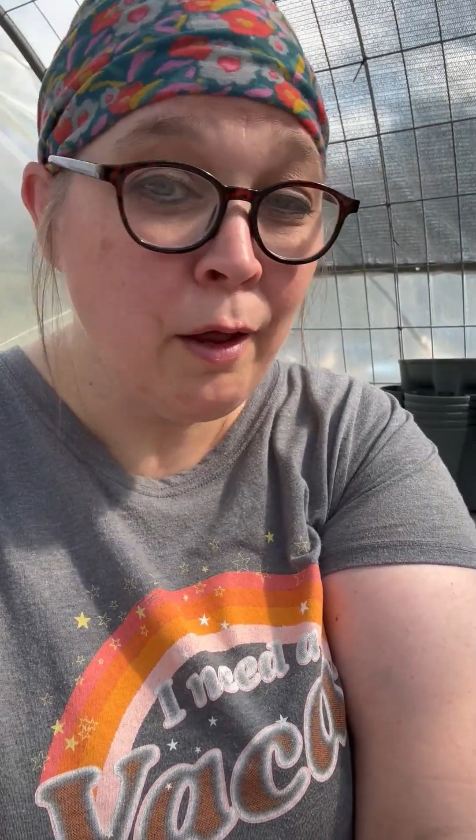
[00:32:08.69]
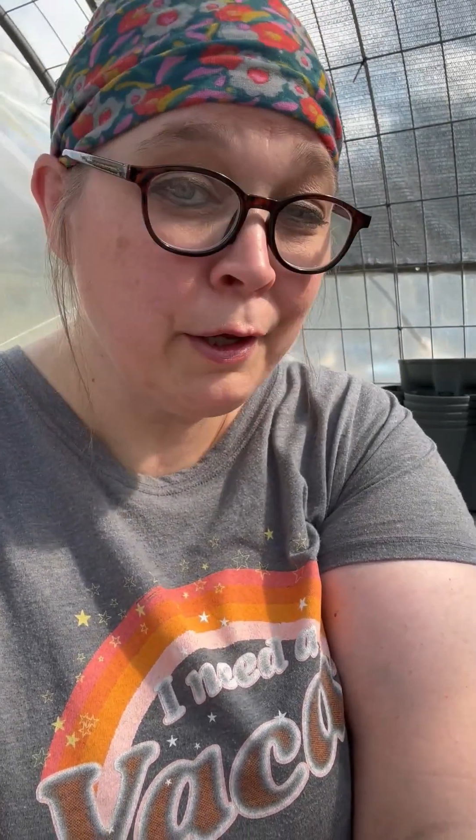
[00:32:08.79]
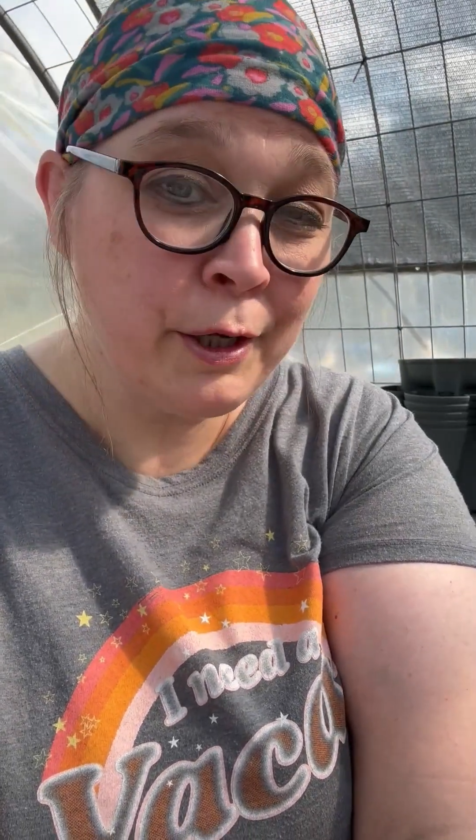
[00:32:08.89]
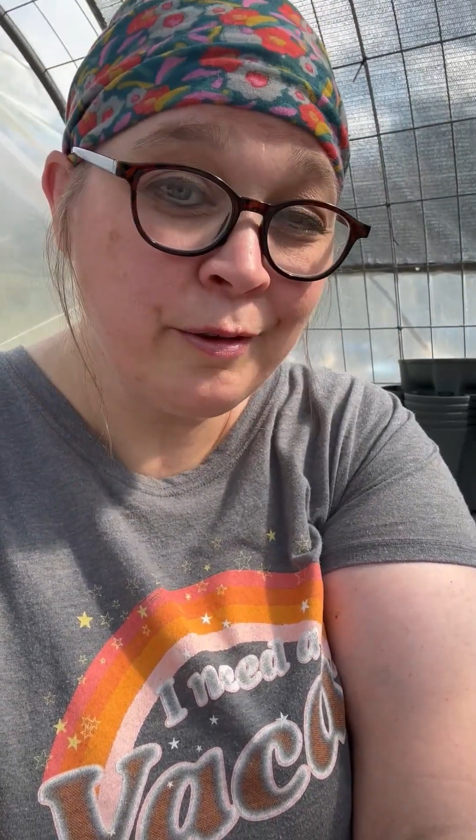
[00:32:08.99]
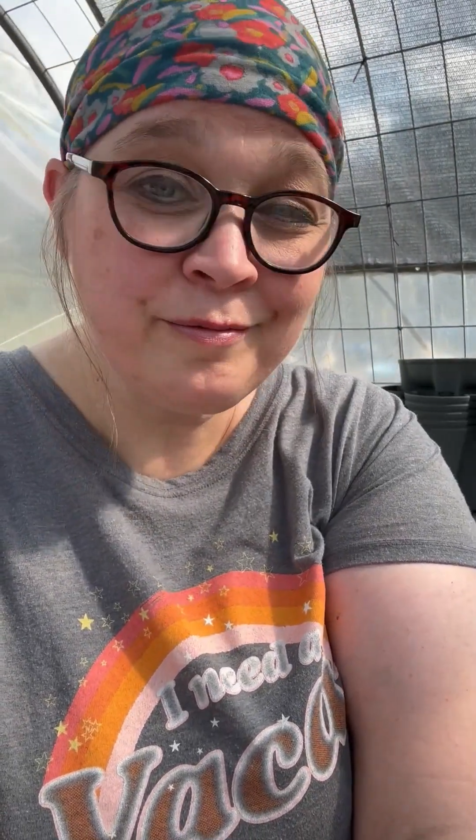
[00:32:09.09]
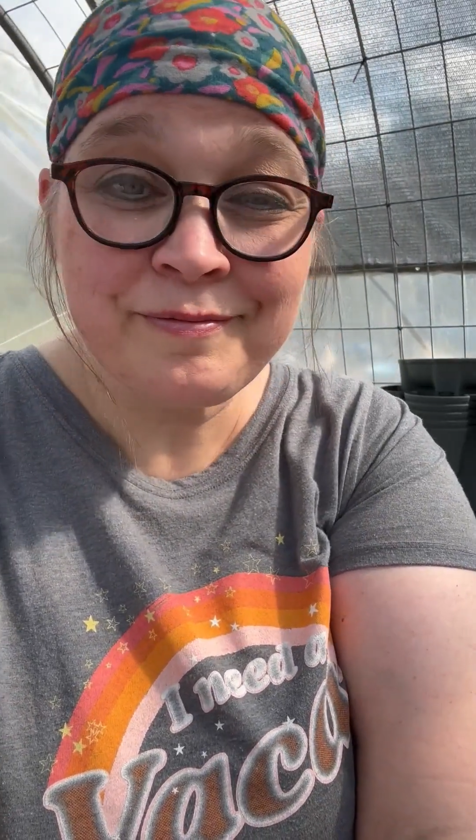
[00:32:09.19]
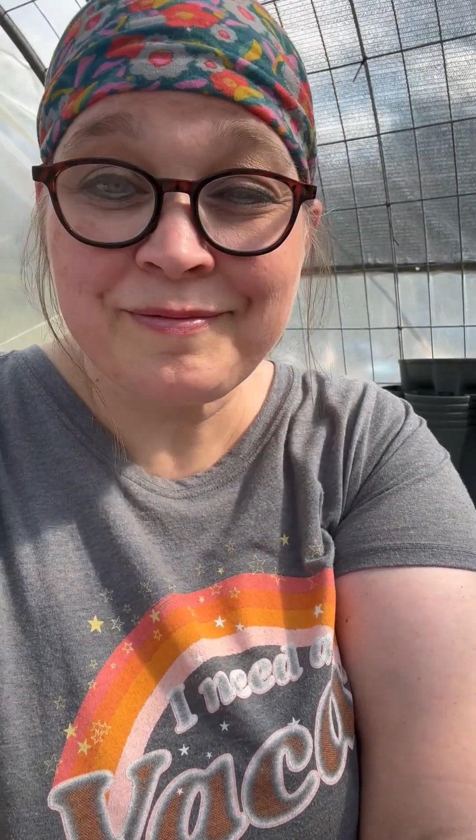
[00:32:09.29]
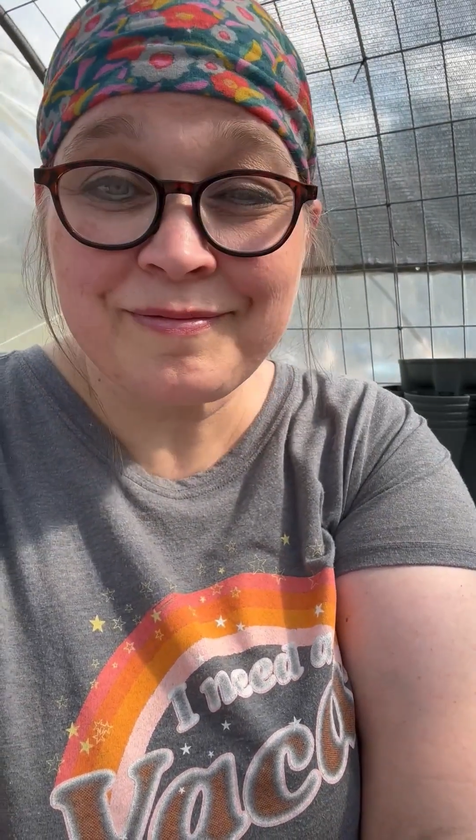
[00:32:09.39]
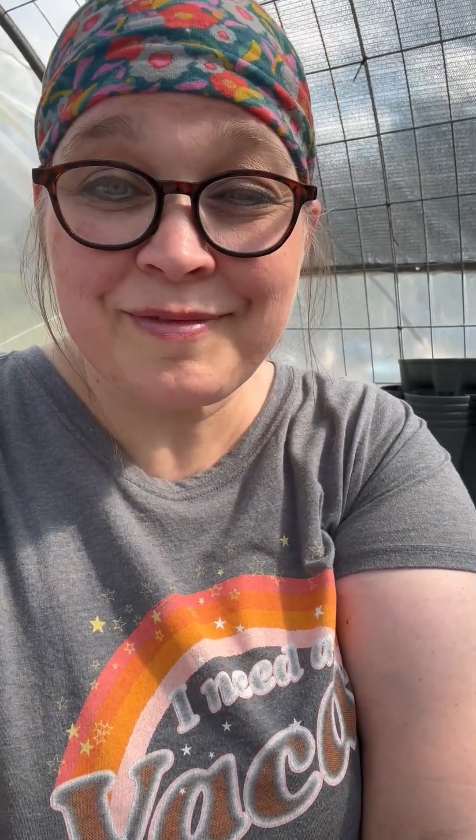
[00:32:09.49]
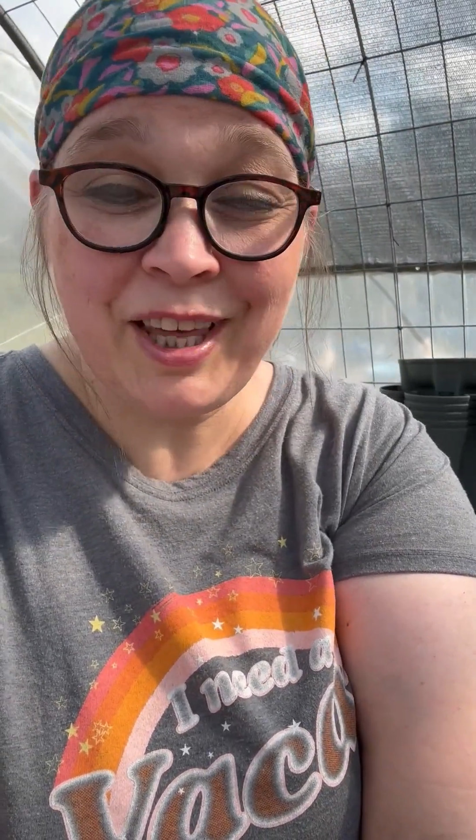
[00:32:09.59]
learn.
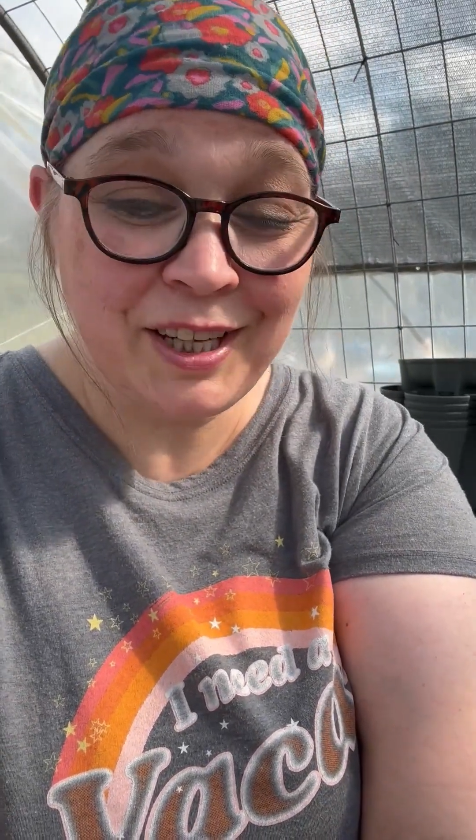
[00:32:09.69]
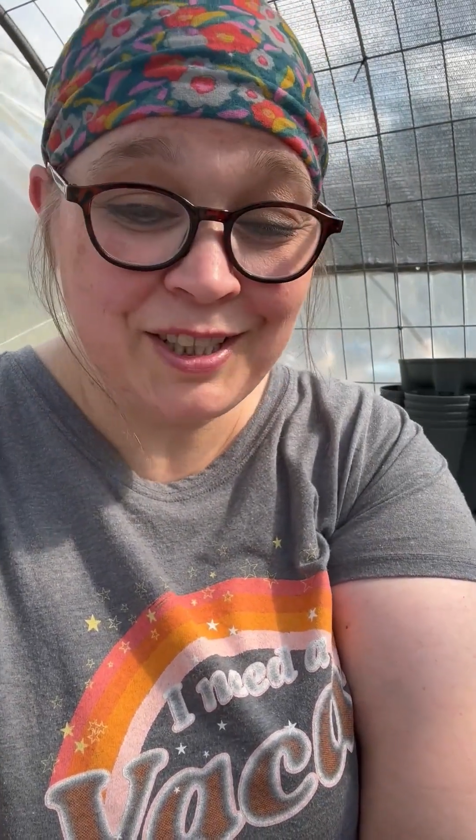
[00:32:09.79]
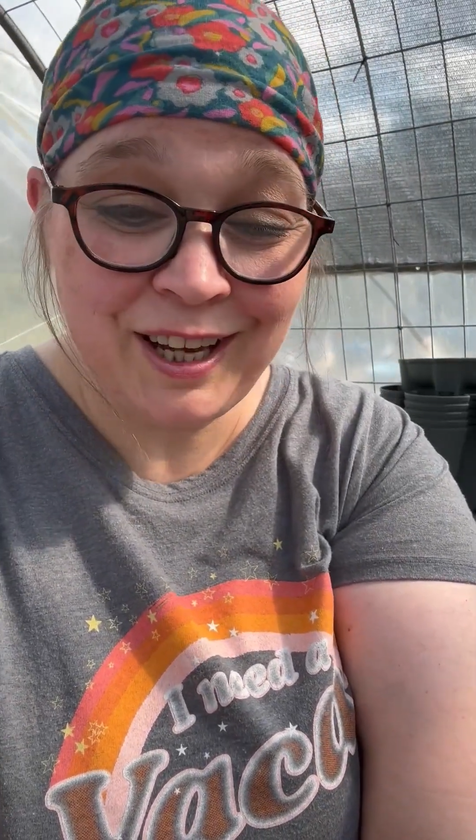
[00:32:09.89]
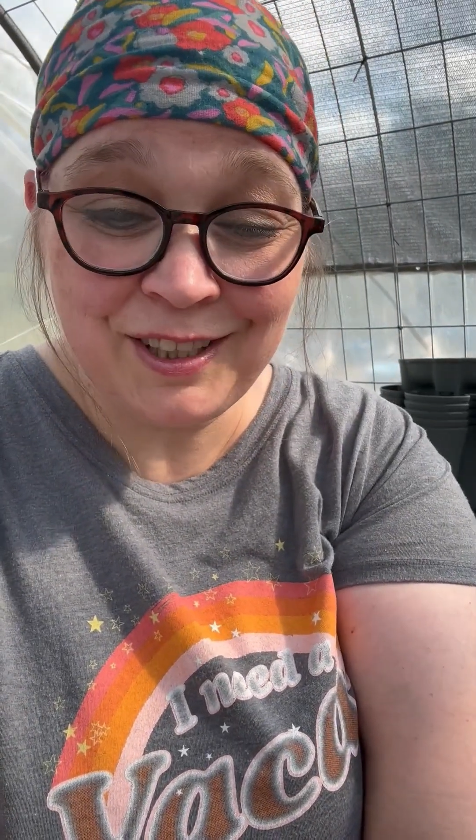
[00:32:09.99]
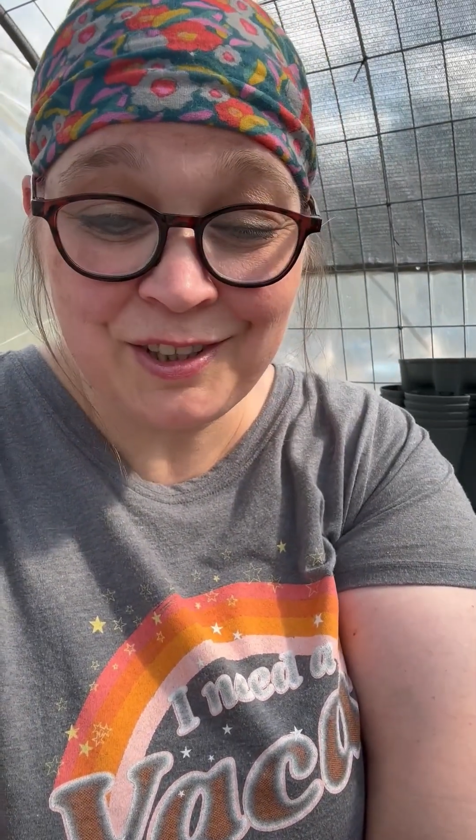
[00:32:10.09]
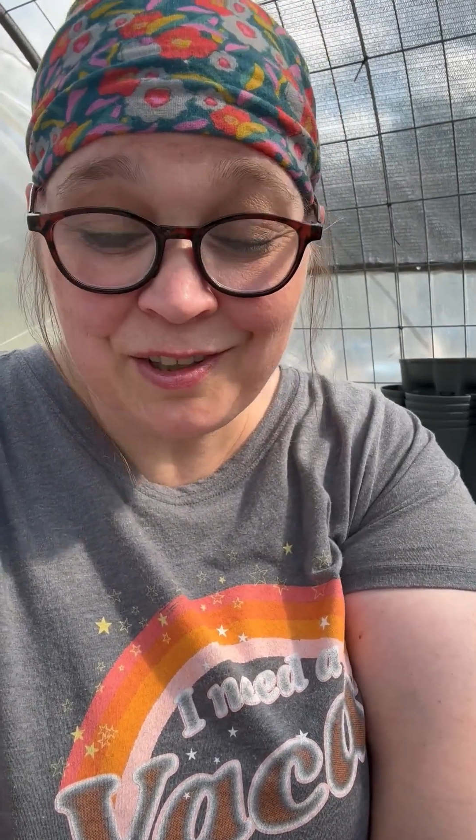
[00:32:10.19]
Thanks, guys.